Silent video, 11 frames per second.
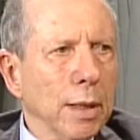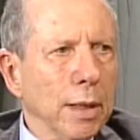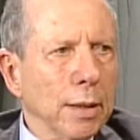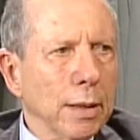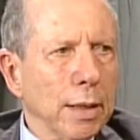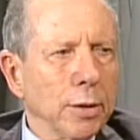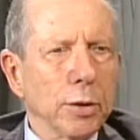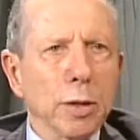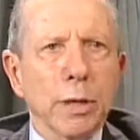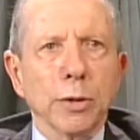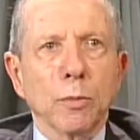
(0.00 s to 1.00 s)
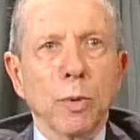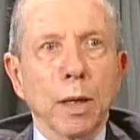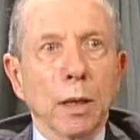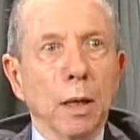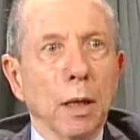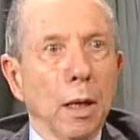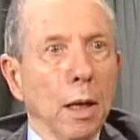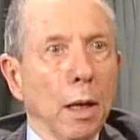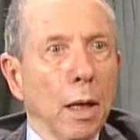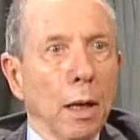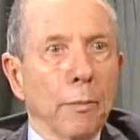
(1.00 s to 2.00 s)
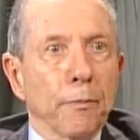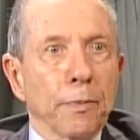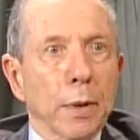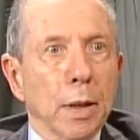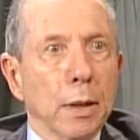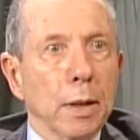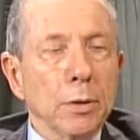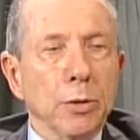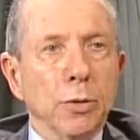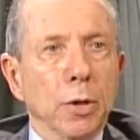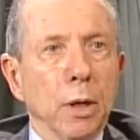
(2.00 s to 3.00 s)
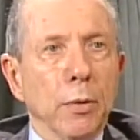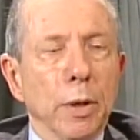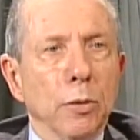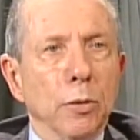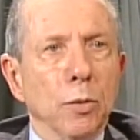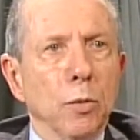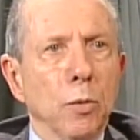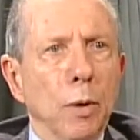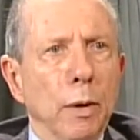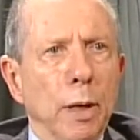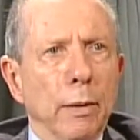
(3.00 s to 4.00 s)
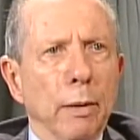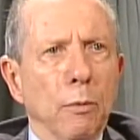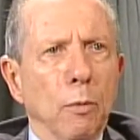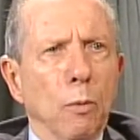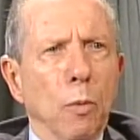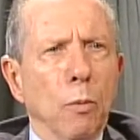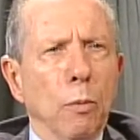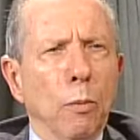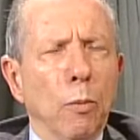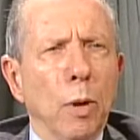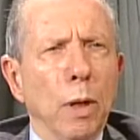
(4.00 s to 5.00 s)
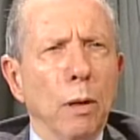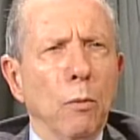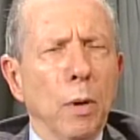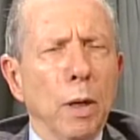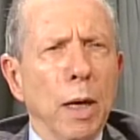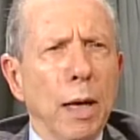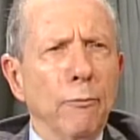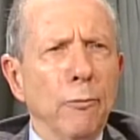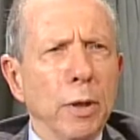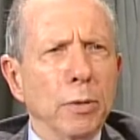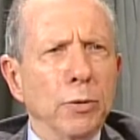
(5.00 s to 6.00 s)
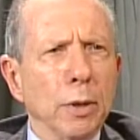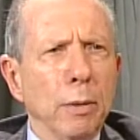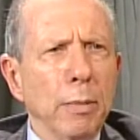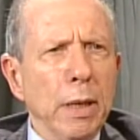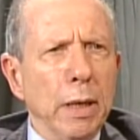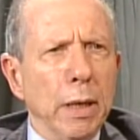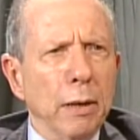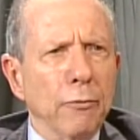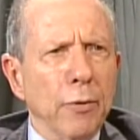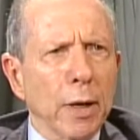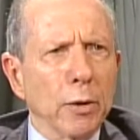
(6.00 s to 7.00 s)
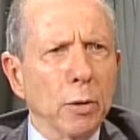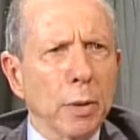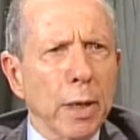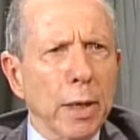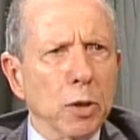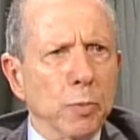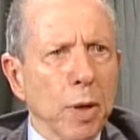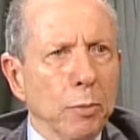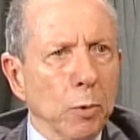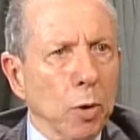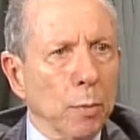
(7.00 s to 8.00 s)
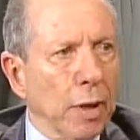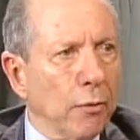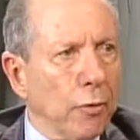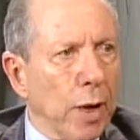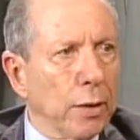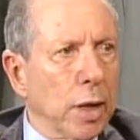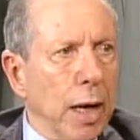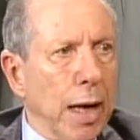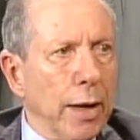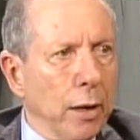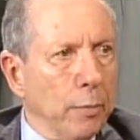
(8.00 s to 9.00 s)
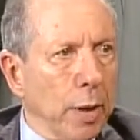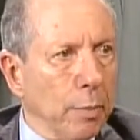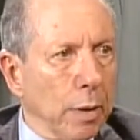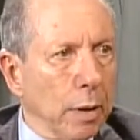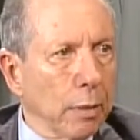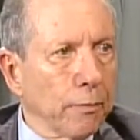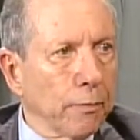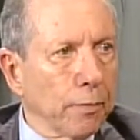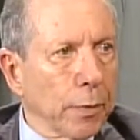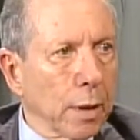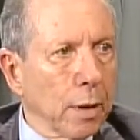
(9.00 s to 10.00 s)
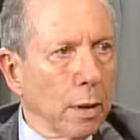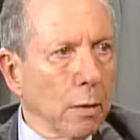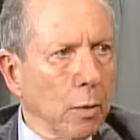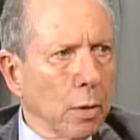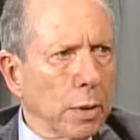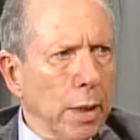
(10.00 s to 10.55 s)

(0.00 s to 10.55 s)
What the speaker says: legislation. Well, this is going to, one obvious immediate effect you will get is people will be afraid to hire people, won't they?